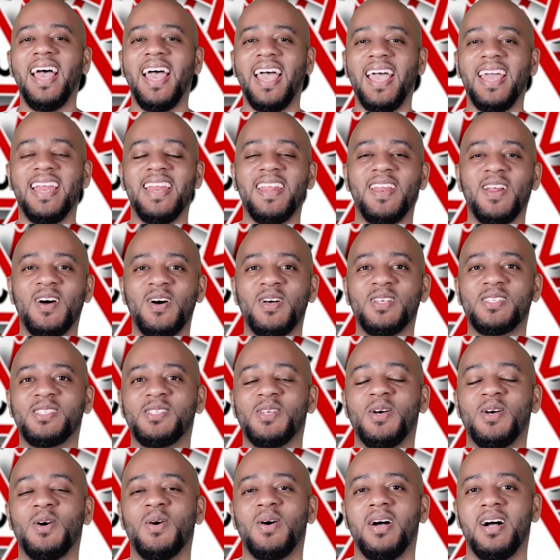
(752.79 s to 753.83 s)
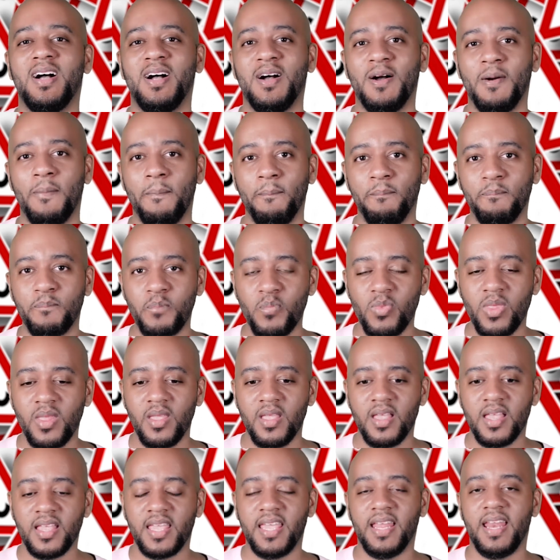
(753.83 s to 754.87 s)
And it also
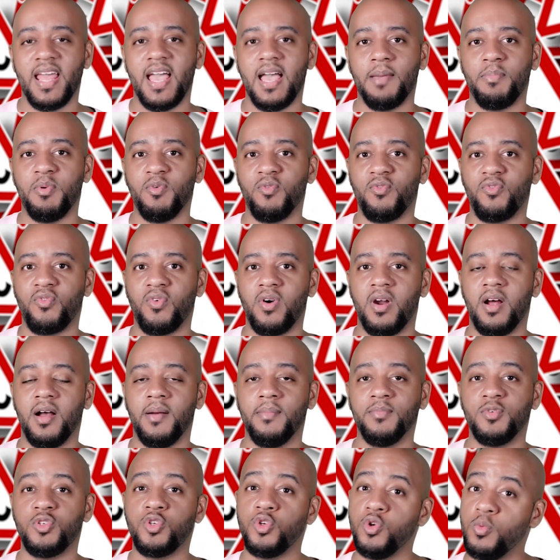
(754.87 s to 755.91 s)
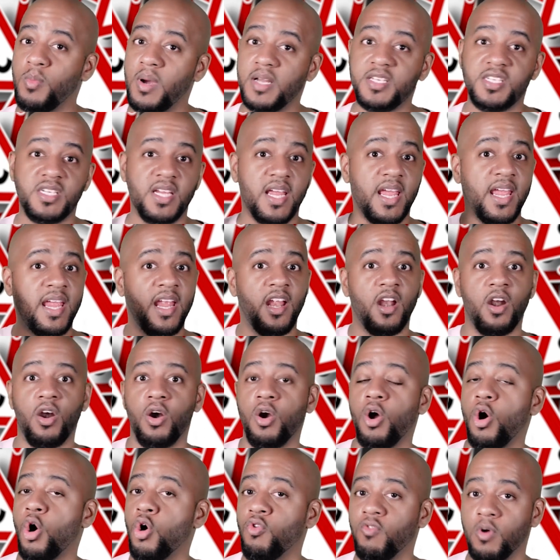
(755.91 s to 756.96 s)
can happen from too much
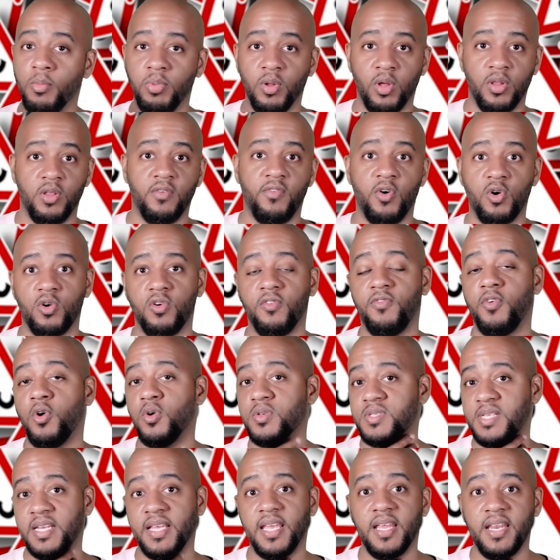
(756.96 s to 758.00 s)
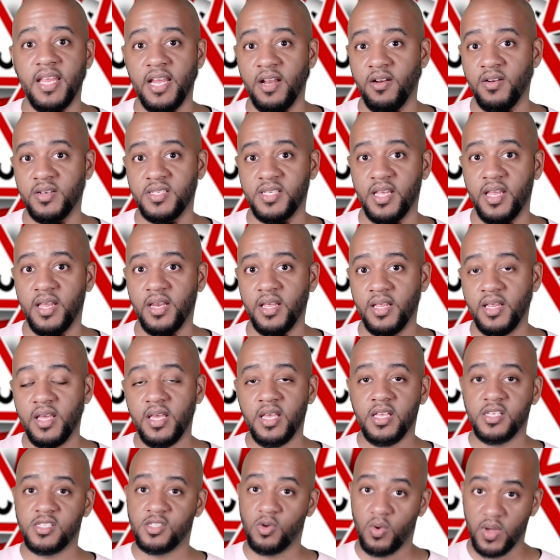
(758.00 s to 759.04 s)
air overblowing the vocal folds and they get irritated.
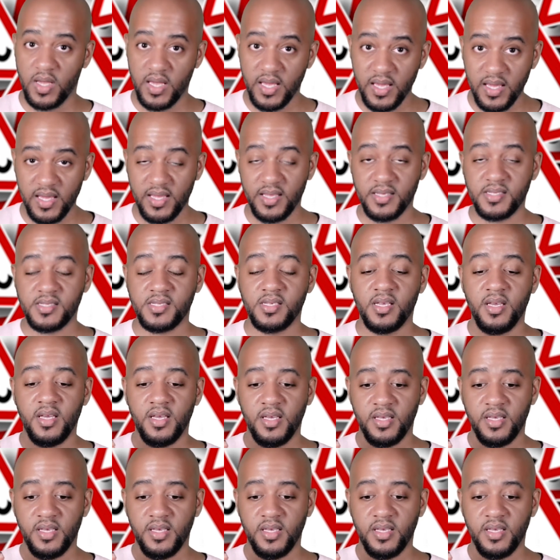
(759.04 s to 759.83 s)
So a hiss